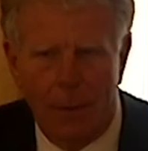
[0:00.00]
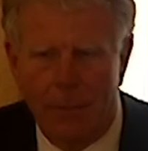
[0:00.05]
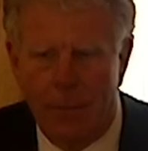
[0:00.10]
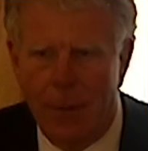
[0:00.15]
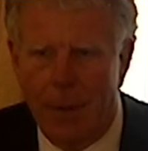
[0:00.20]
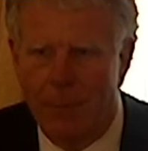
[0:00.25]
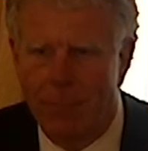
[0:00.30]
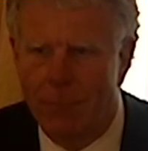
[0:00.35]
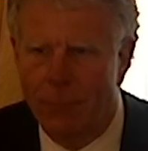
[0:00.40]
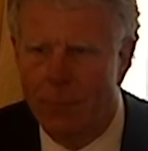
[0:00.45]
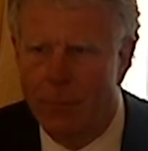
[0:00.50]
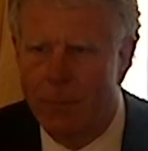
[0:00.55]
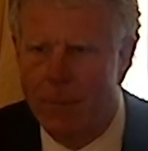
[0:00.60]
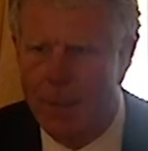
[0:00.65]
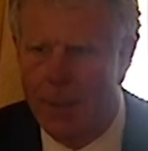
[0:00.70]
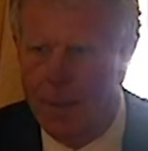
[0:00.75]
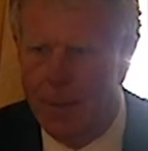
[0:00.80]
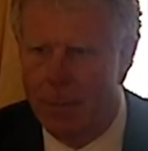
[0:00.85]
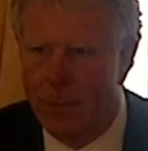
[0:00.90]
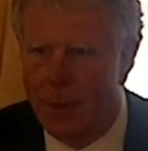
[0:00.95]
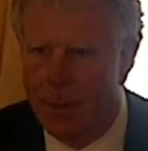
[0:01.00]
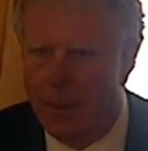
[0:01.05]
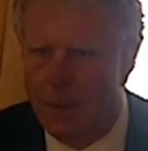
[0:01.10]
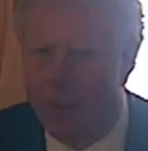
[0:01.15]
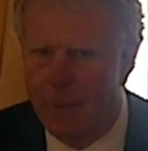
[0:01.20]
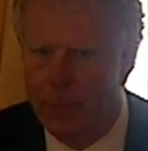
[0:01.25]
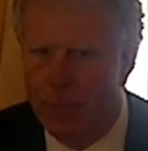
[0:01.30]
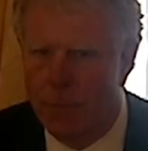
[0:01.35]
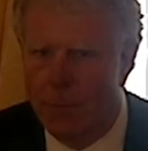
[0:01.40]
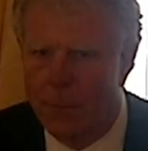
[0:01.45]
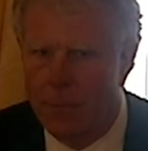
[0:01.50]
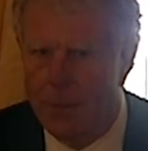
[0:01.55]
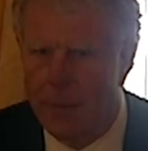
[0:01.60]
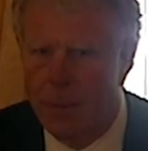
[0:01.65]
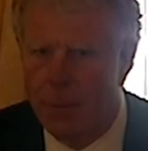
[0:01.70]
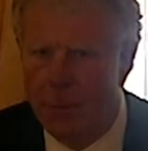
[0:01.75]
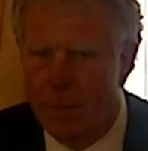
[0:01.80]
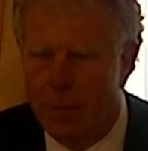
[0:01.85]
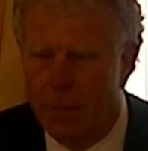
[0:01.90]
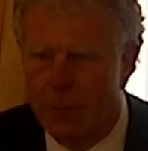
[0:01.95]
we have a few minutes, I guess. So
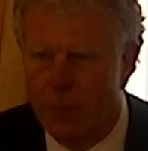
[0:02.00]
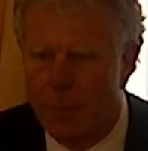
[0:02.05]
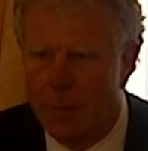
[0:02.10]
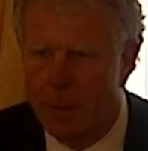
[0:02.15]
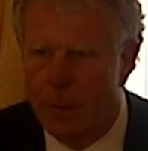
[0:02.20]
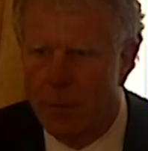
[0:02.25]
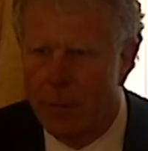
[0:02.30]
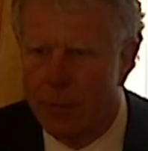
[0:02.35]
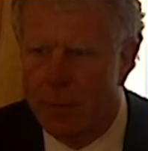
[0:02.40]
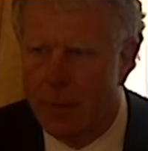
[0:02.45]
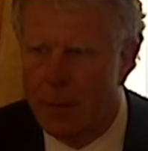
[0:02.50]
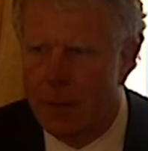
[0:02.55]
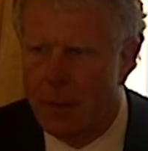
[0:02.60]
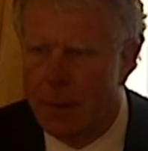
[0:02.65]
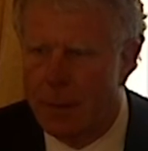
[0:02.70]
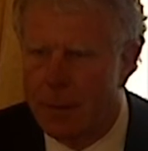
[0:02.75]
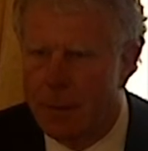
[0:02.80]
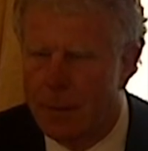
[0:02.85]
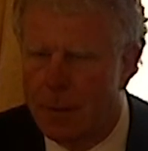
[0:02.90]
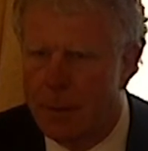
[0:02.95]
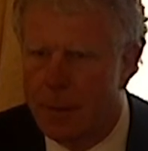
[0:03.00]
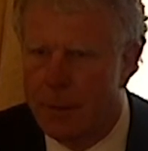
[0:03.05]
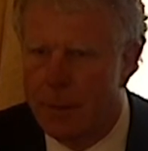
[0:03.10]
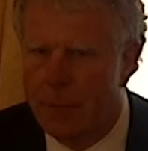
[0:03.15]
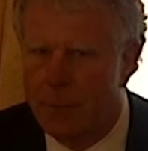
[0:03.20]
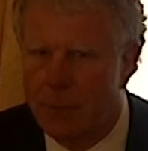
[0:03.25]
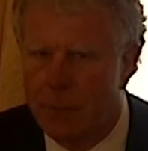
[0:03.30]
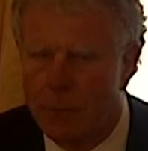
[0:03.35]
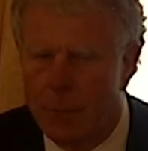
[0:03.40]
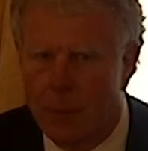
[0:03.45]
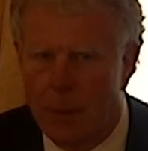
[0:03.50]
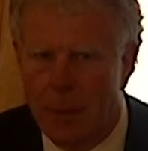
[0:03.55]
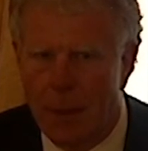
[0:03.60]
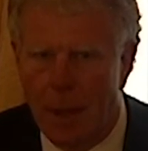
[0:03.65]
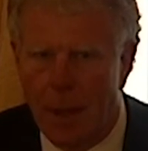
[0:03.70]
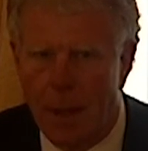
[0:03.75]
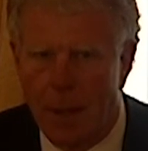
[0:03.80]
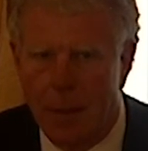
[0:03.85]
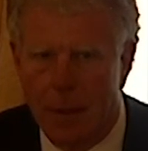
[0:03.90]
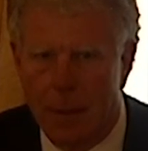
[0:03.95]
let's, we're going to start at uh, 2
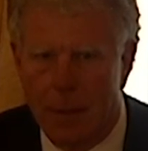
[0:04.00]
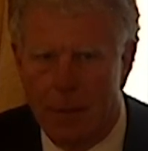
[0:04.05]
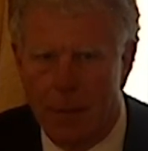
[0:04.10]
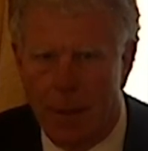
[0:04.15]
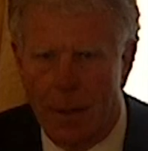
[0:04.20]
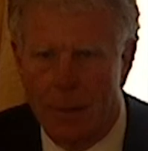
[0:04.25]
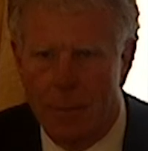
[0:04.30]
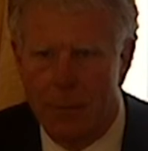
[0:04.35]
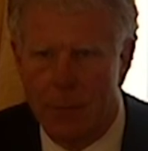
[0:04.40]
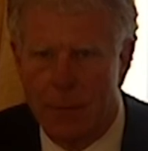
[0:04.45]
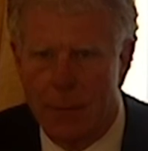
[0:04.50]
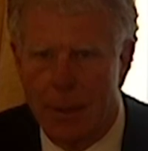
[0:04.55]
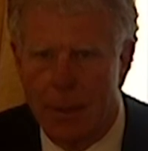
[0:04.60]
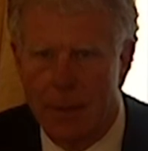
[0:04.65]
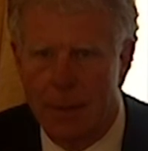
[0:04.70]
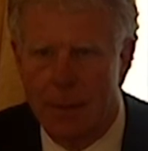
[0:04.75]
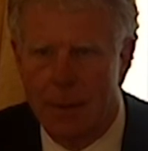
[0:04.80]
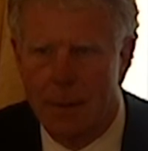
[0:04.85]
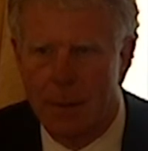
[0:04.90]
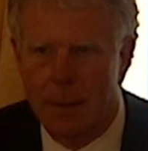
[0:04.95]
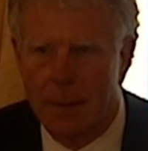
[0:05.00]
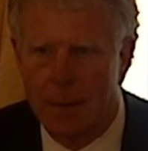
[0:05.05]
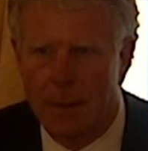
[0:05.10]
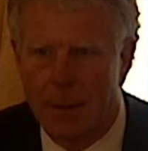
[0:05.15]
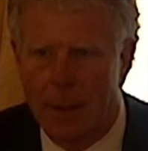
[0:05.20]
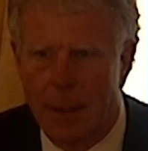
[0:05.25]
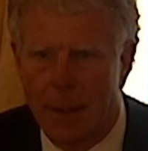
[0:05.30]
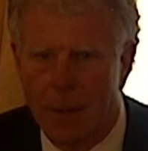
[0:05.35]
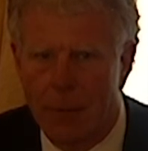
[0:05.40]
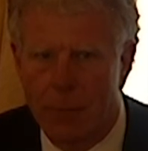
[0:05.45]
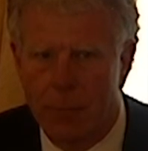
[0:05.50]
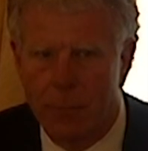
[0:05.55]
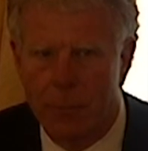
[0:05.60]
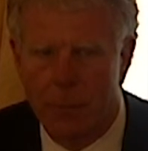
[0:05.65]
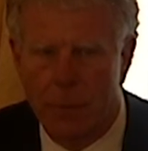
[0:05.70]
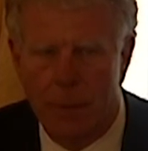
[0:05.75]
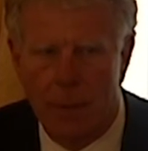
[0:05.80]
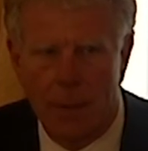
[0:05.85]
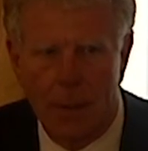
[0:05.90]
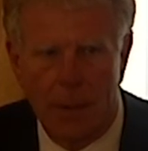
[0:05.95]
o'clock, as I understand it, uh, Lance,
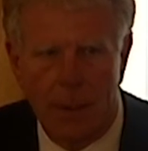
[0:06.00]
with